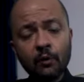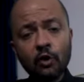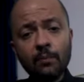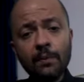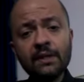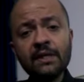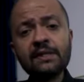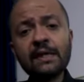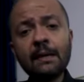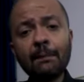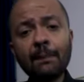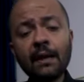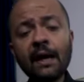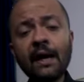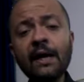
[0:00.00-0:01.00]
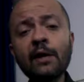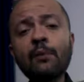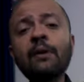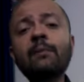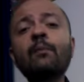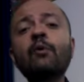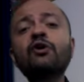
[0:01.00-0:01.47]
Mool Band is
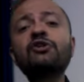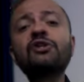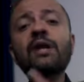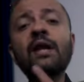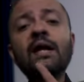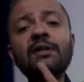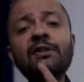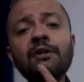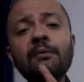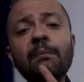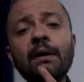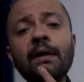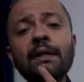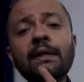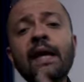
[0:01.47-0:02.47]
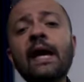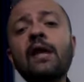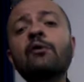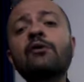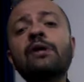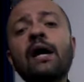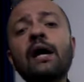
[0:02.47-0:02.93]
applied when both Jalandhar Band
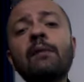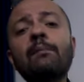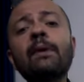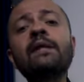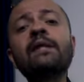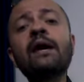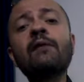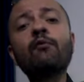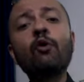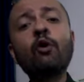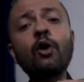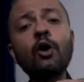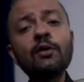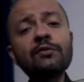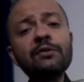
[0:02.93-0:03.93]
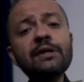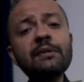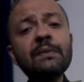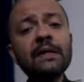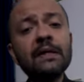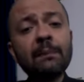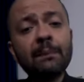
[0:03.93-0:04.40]
and Uddiyan Band have
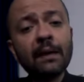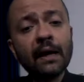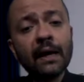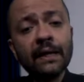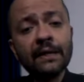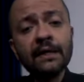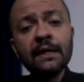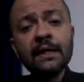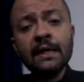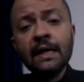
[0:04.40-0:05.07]
already been applied.